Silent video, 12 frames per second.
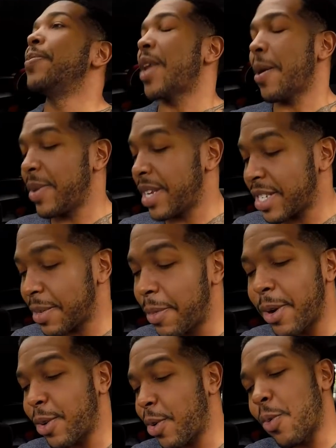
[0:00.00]
I mean, it's a
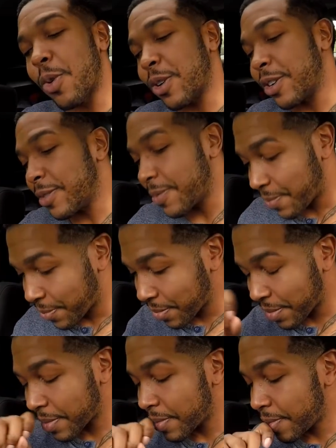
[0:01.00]
miracle worker.
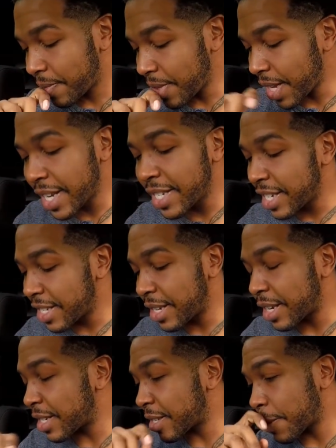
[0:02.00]
It just
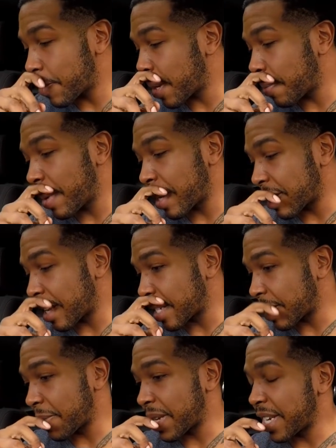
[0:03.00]
does so many big
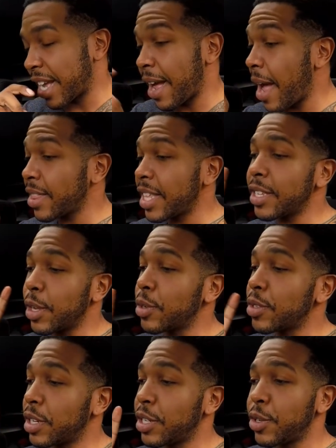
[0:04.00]
things. I mean, I think
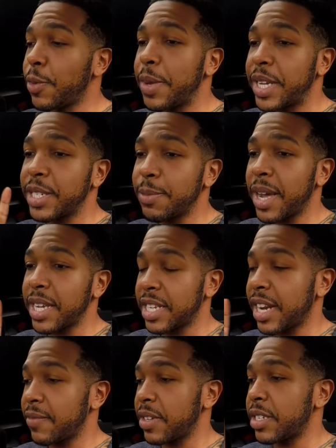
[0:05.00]
those are the two biggest mods
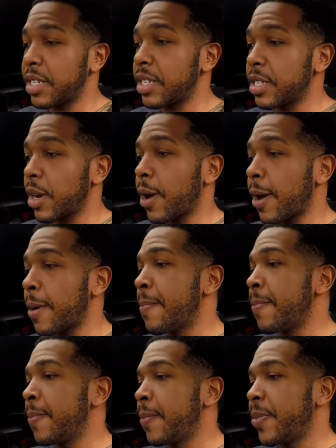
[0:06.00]
that I've done to this car
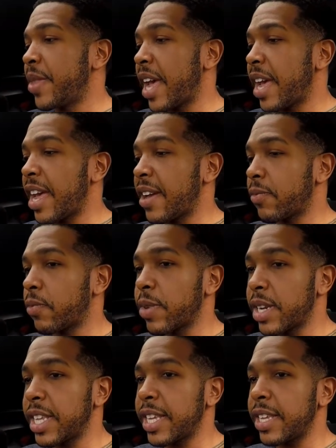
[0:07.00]
that have
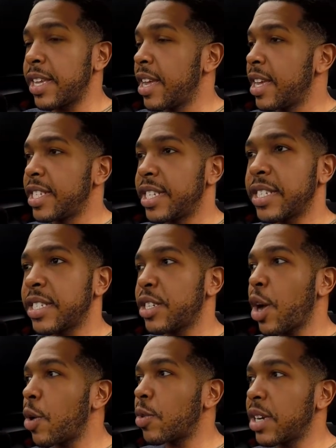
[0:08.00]
really just
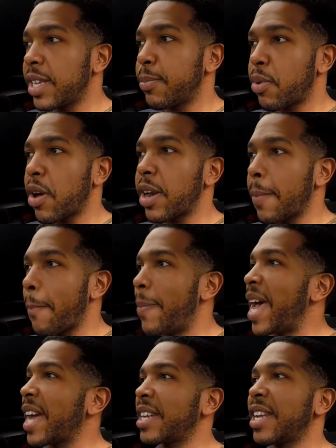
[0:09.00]
totally brought it
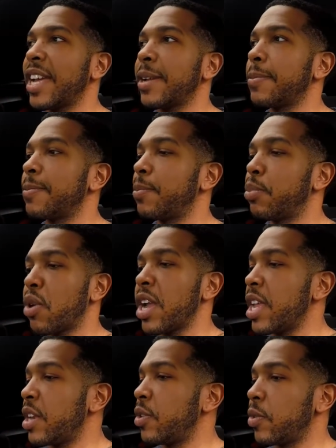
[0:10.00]
back like
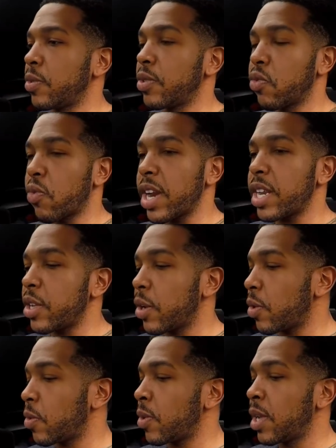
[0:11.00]
brand new. The
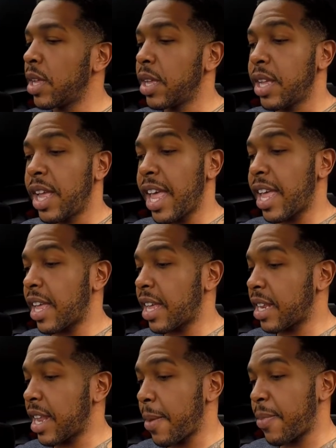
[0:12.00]
radio
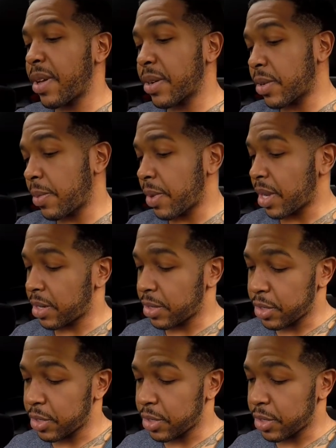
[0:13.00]
and that pedal commander.